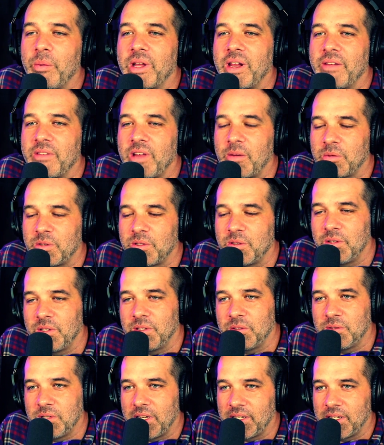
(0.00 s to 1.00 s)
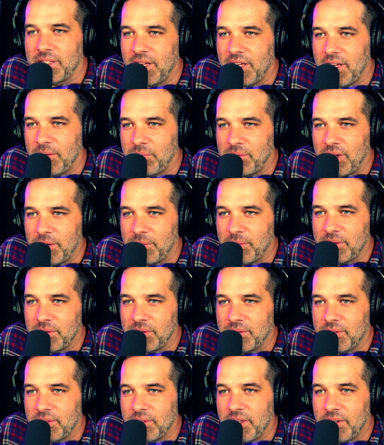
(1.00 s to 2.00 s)
have the opportunity to do that again? Probably
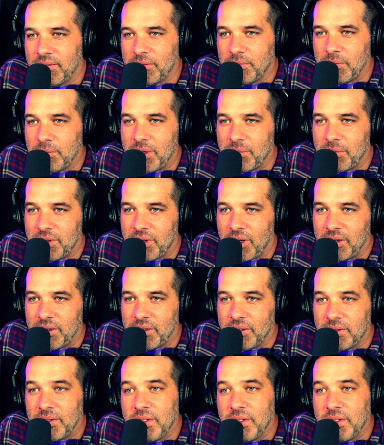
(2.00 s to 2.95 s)
never. Maybe, I don't know.